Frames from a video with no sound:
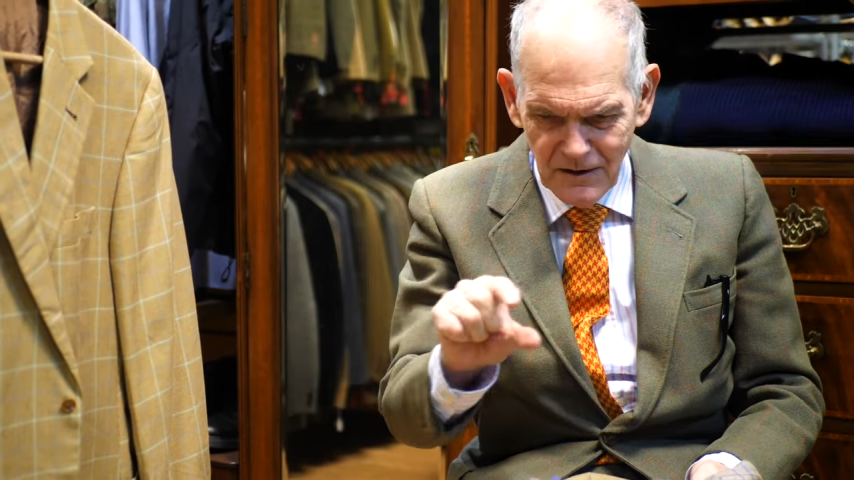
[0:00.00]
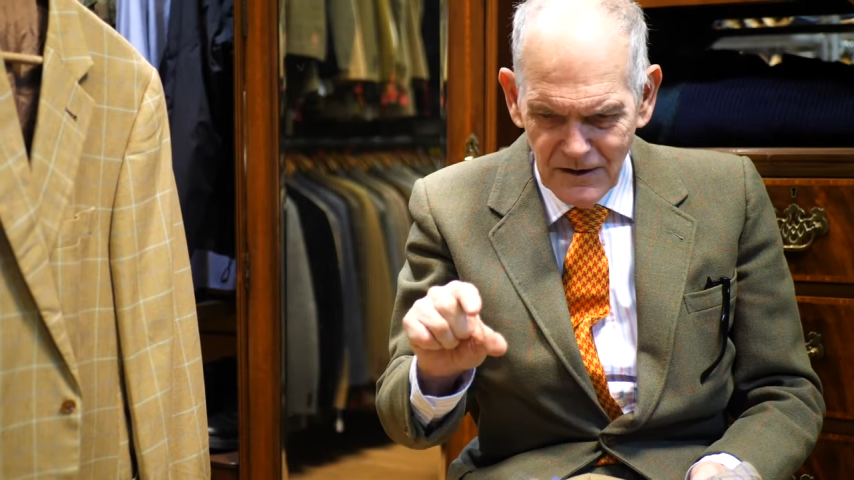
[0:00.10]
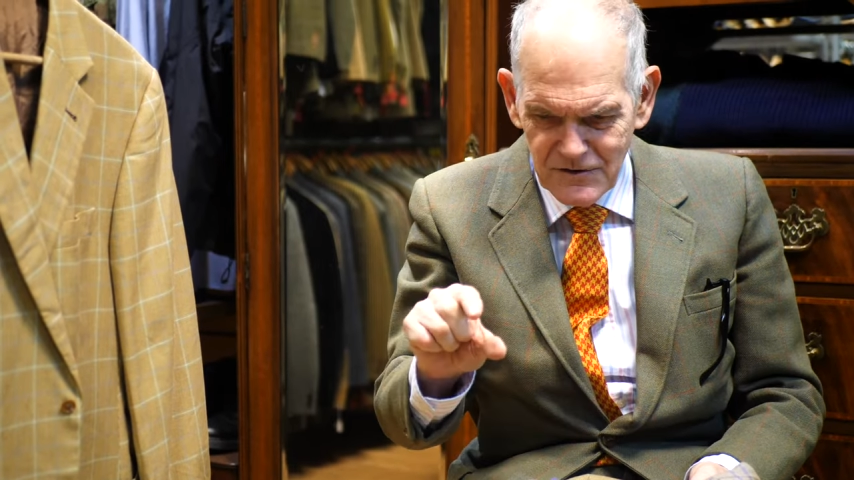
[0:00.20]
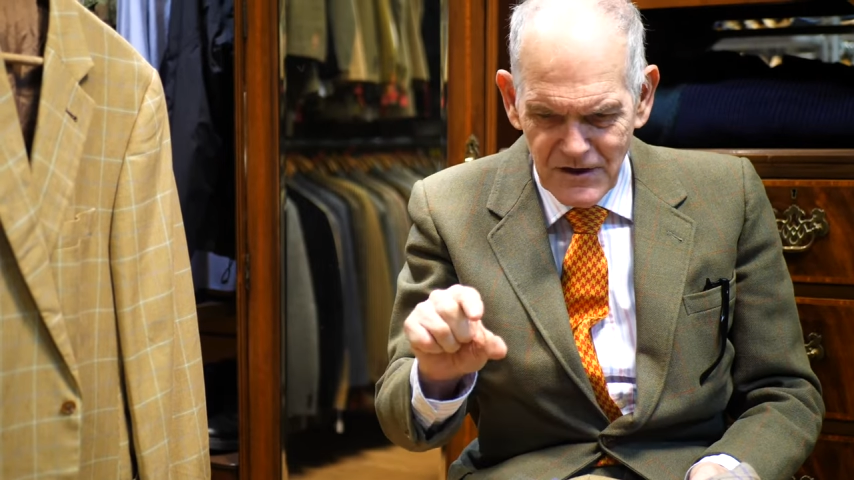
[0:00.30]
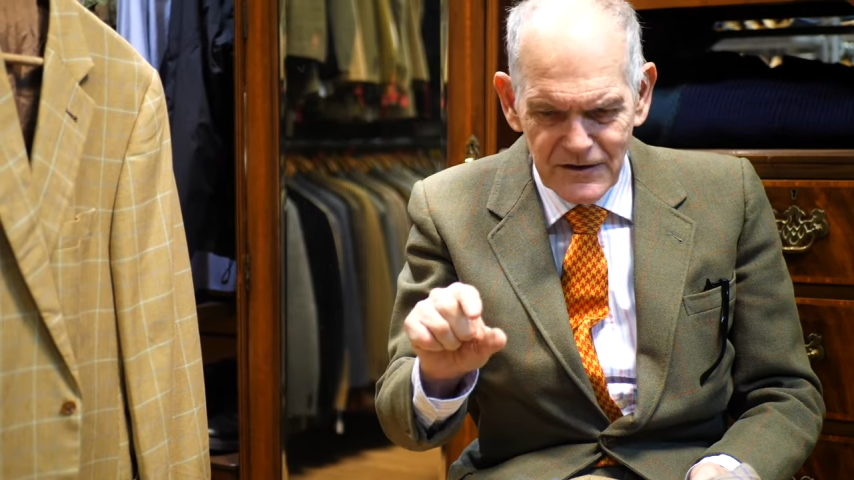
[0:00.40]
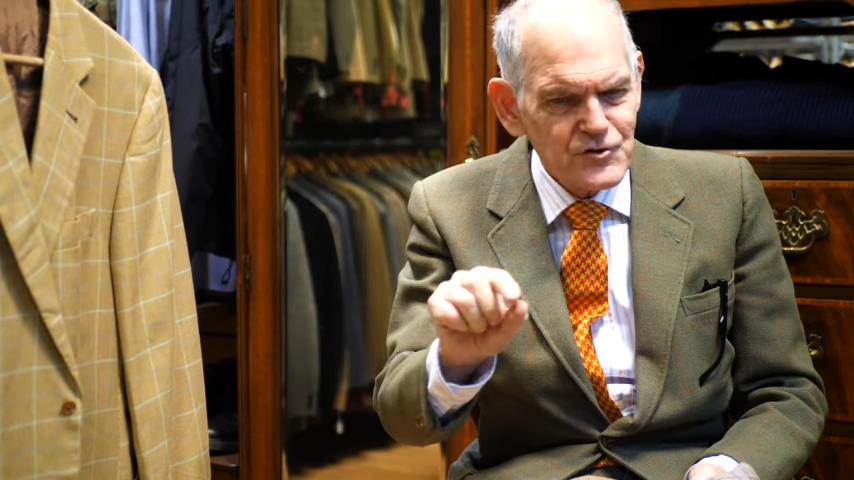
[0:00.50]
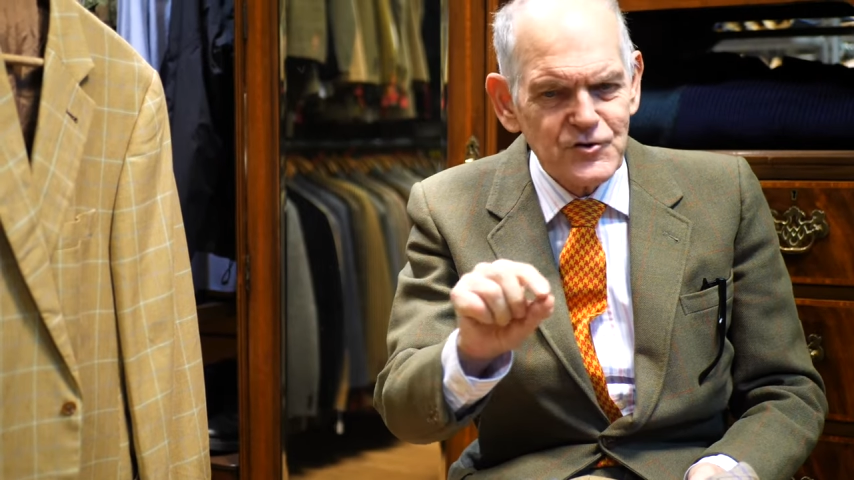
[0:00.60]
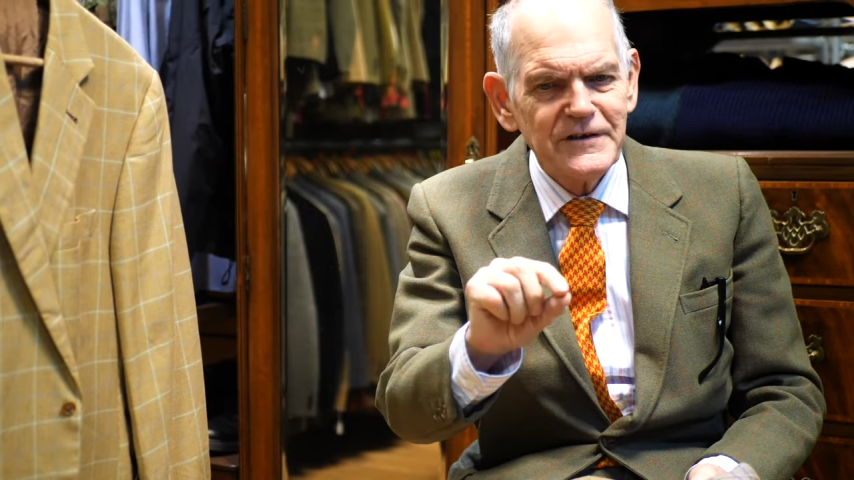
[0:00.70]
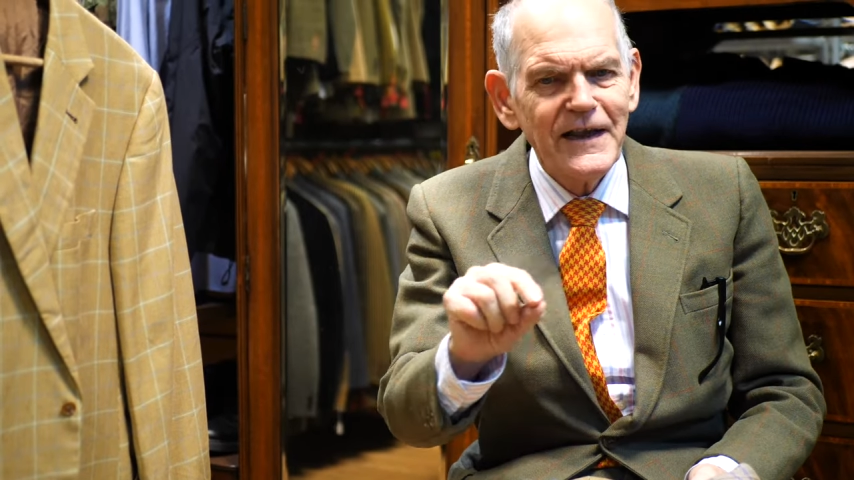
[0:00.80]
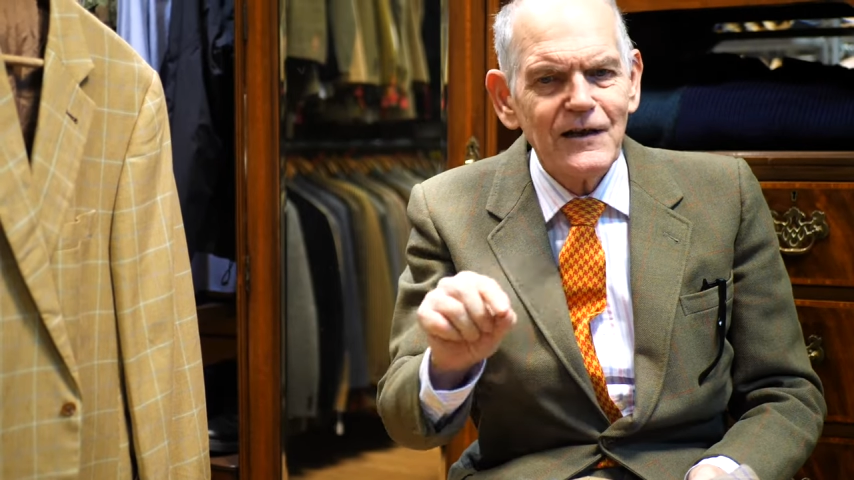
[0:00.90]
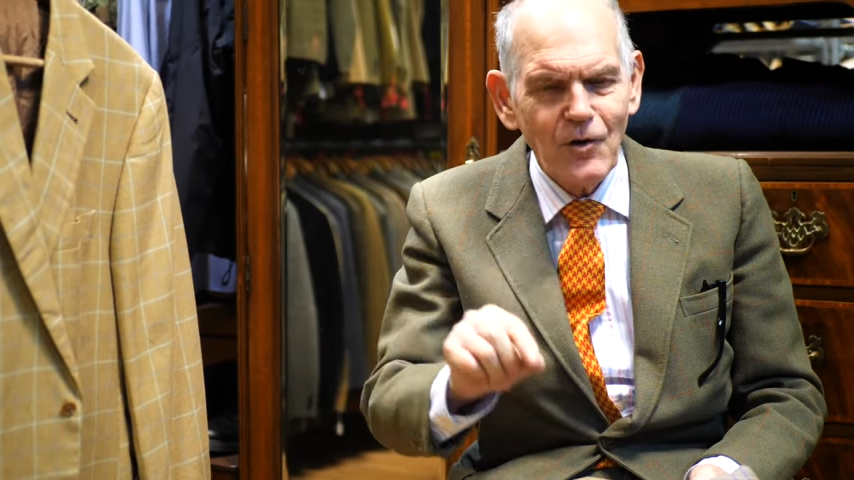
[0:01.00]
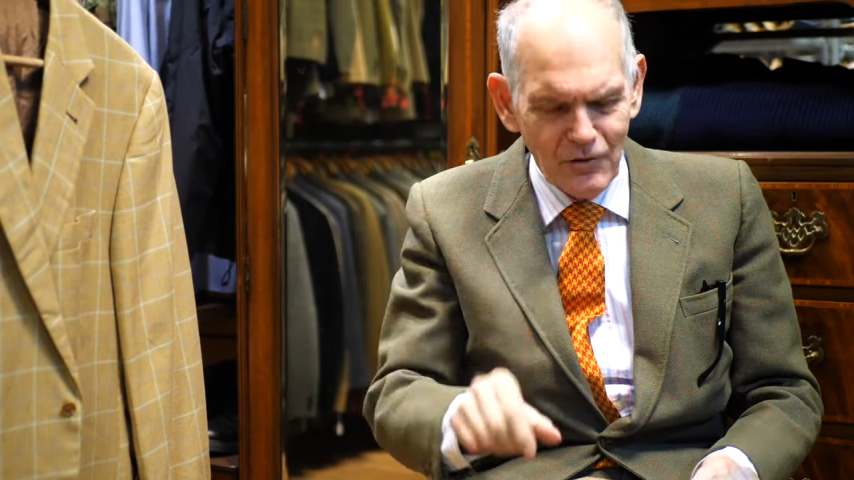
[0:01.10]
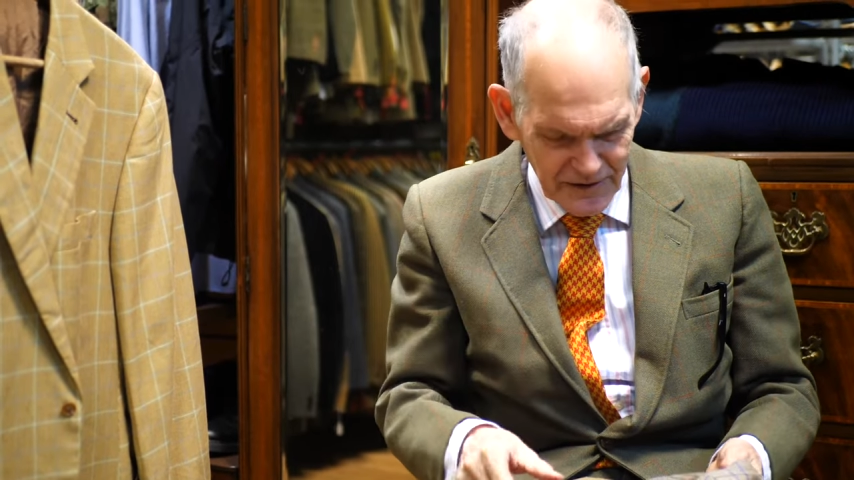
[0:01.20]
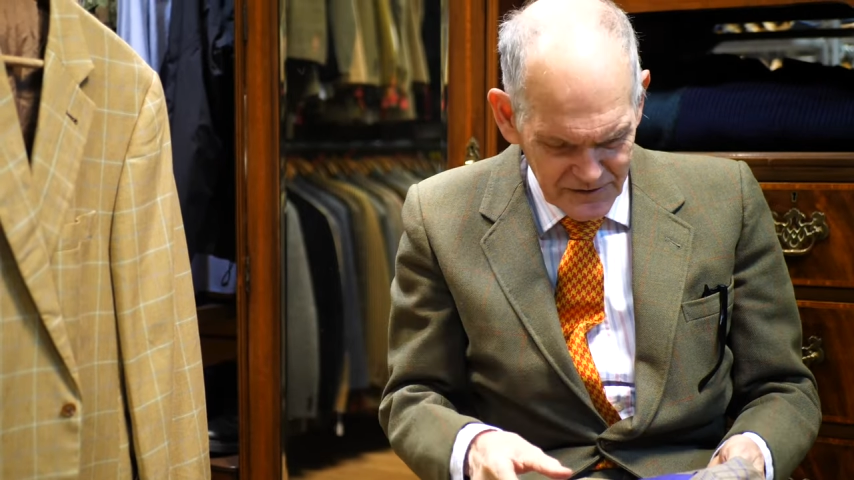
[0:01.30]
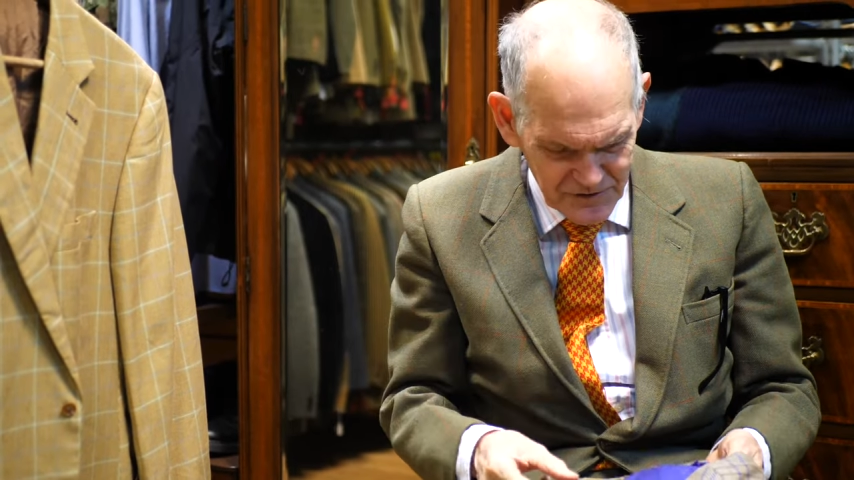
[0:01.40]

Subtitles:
it said Chanel on it,